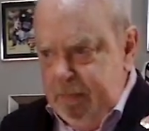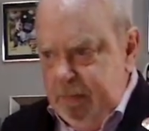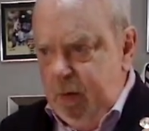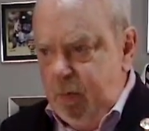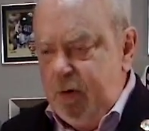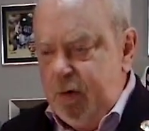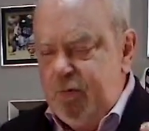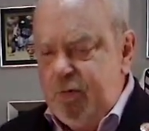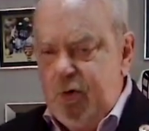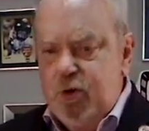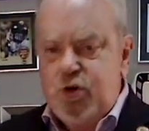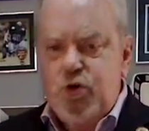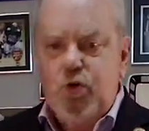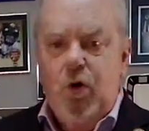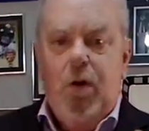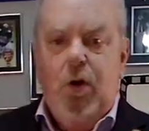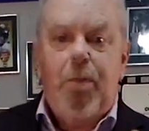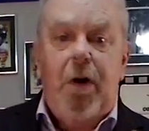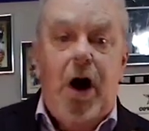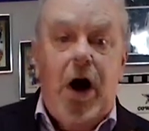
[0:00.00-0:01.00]
refer to
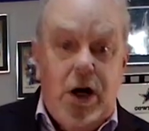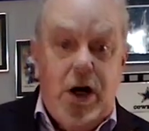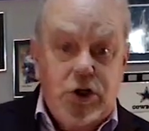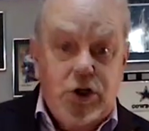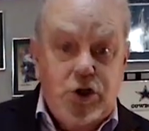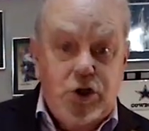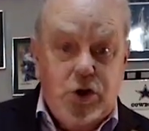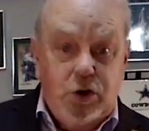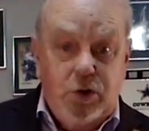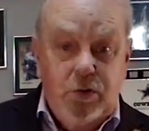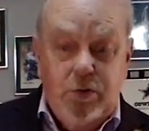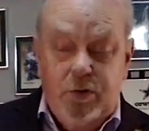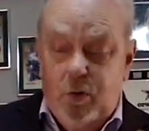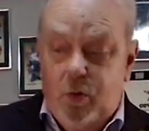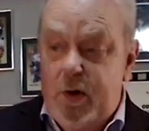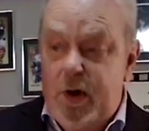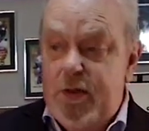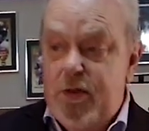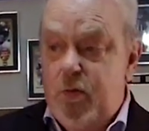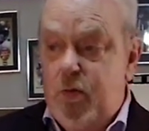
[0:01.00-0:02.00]
our posture, the
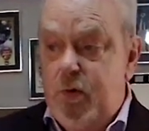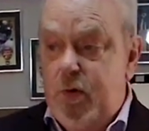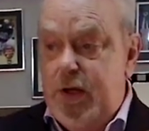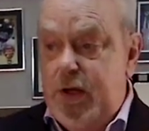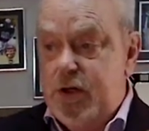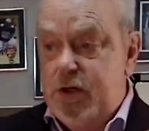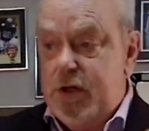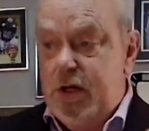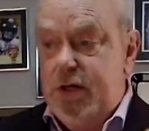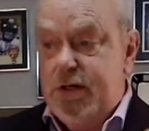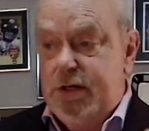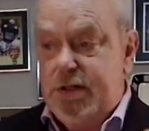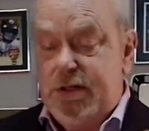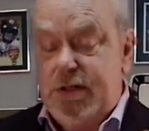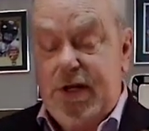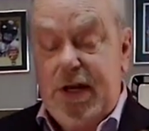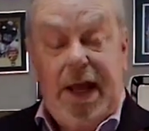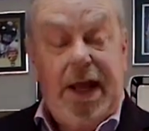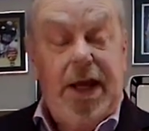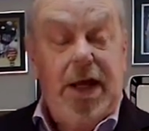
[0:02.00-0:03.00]
way that we
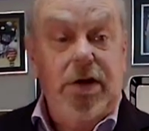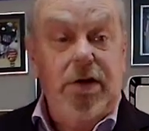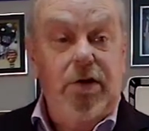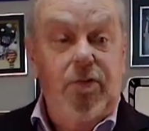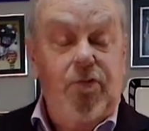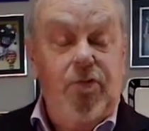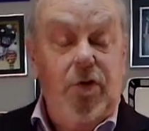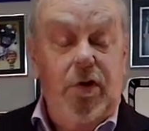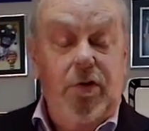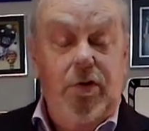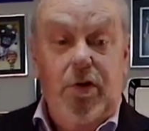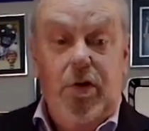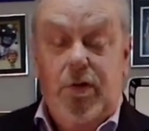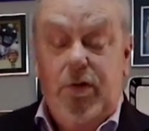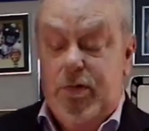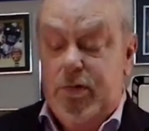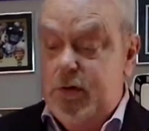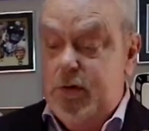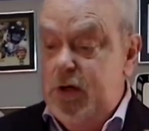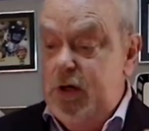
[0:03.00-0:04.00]
stand in front
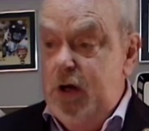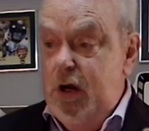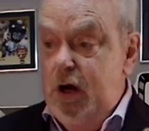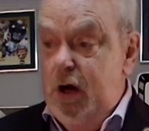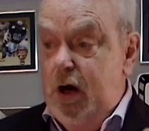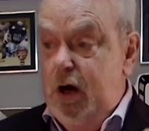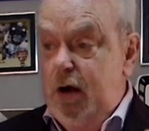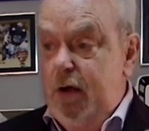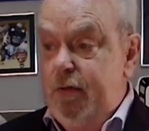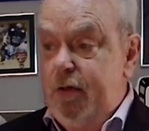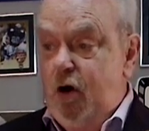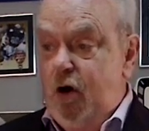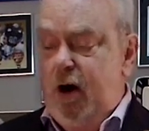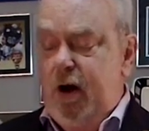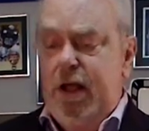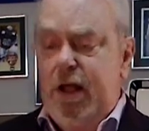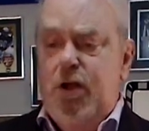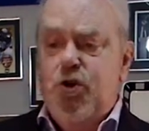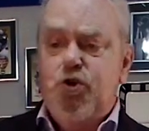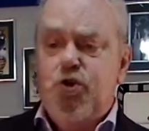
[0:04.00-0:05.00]
of the
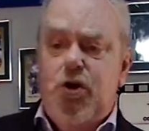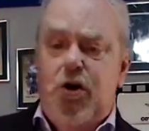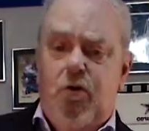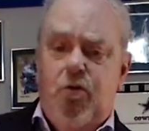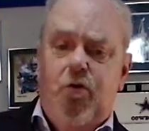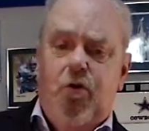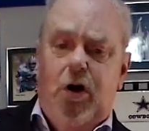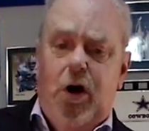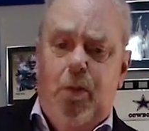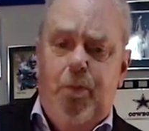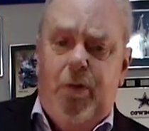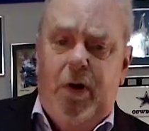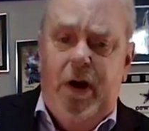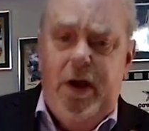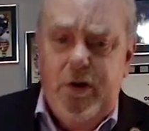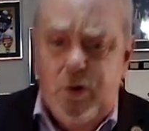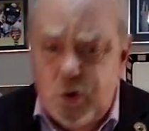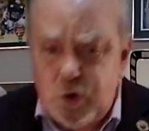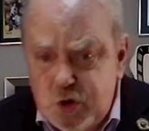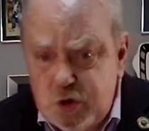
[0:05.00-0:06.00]
audience, if we're
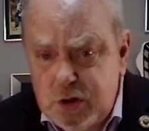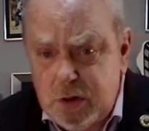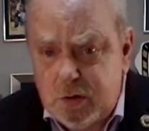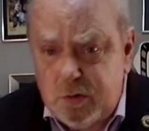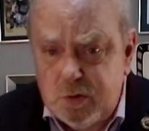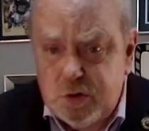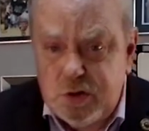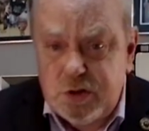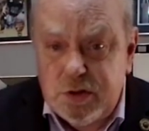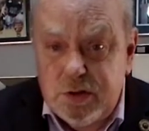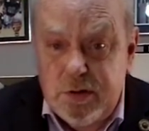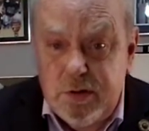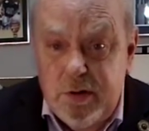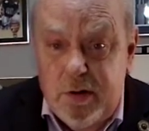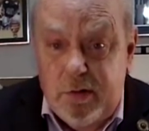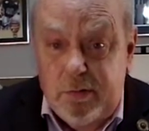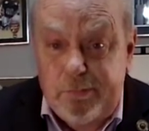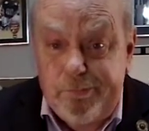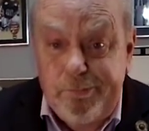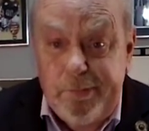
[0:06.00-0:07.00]
upright or
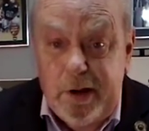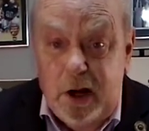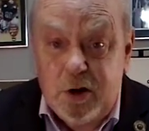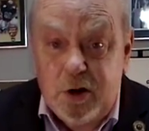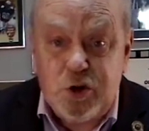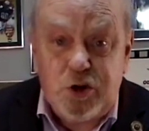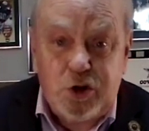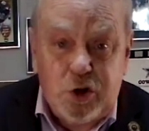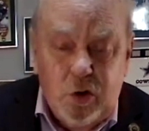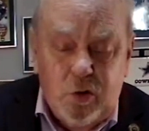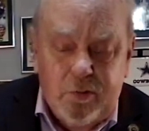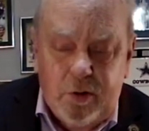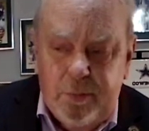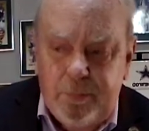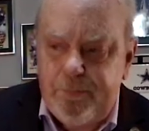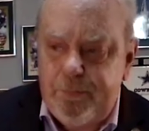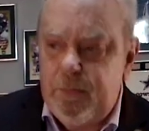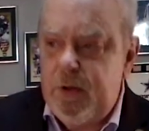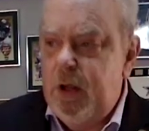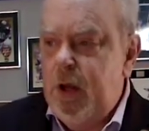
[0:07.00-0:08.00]
hunched
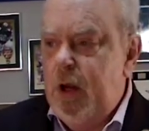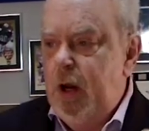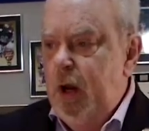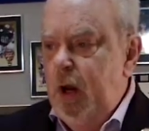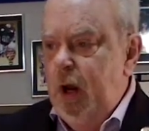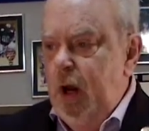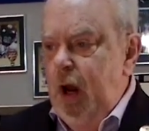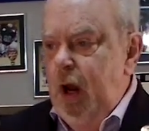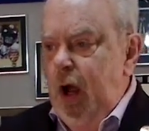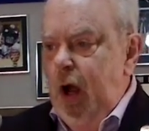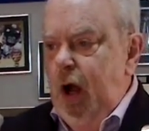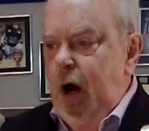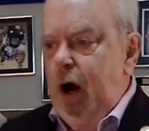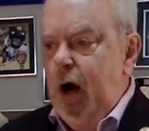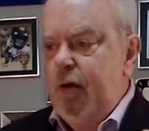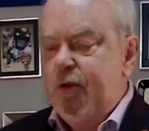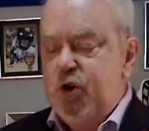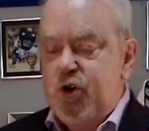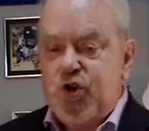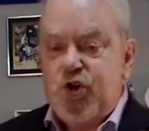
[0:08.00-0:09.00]
over.
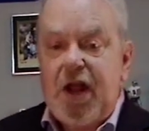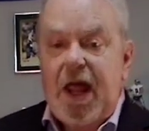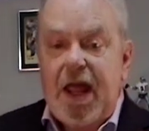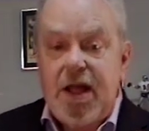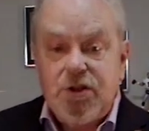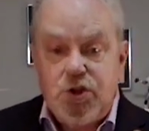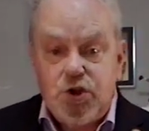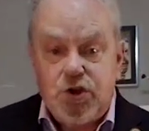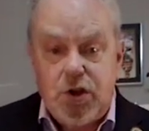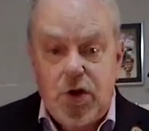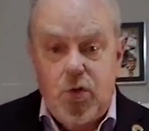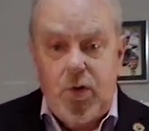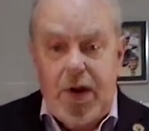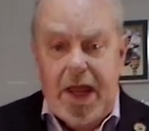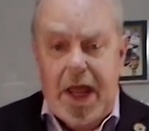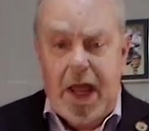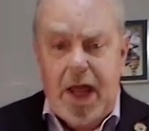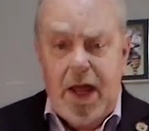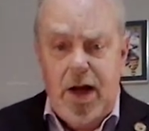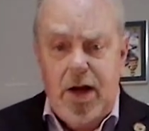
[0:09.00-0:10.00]
The stance that we
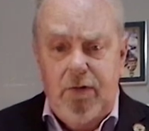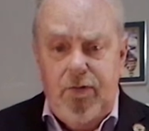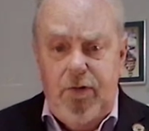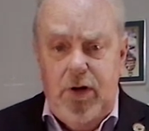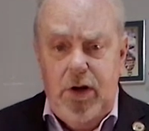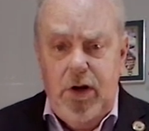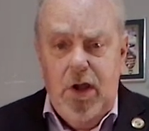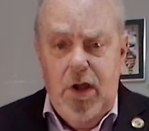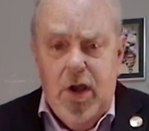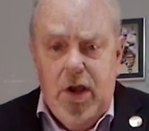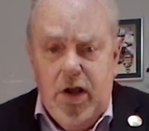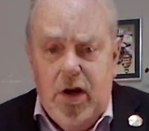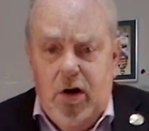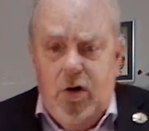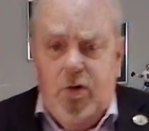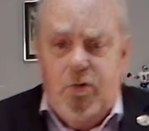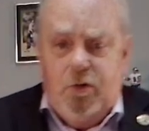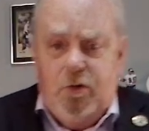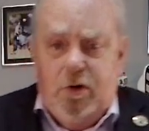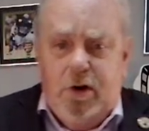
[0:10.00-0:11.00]
have,
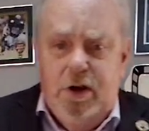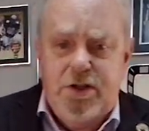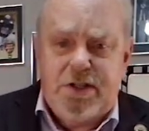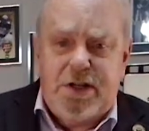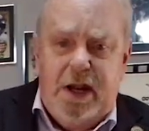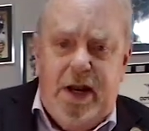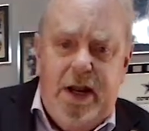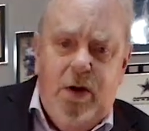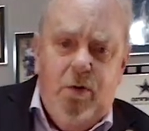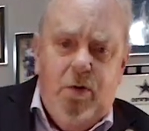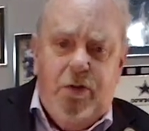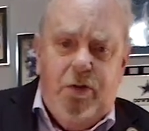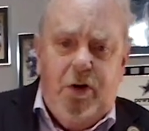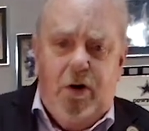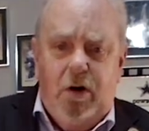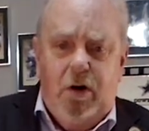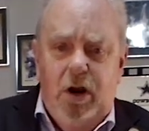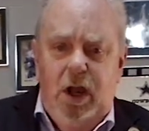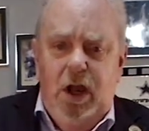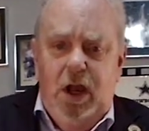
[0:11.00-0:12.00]
if we're standing with
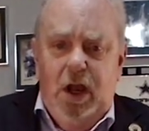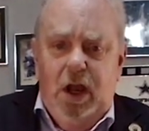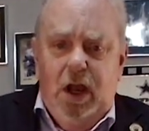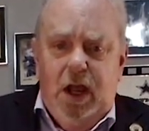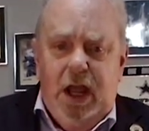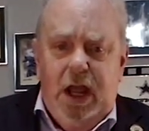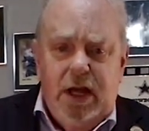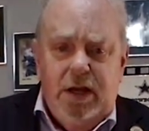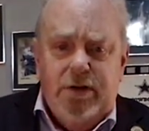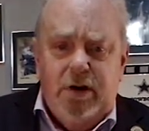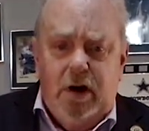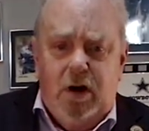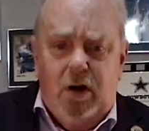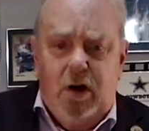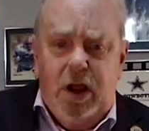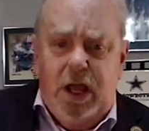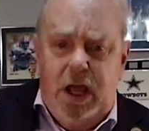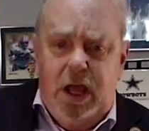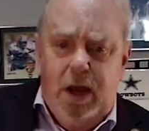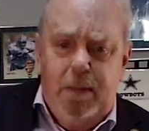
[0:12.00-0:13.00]
our hand on our
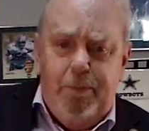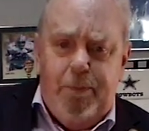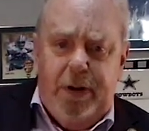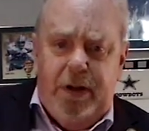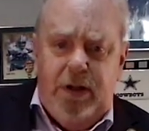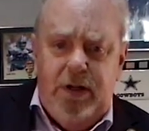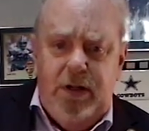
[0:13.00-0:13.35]
hip,